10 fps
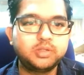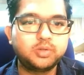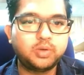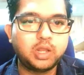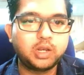
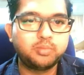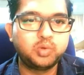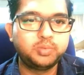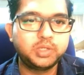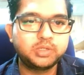so I'll
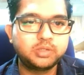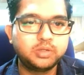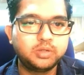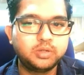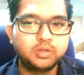remove this.
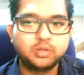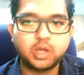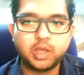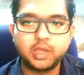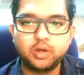
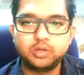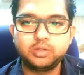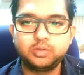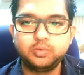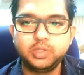I got
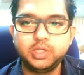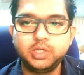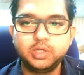2D.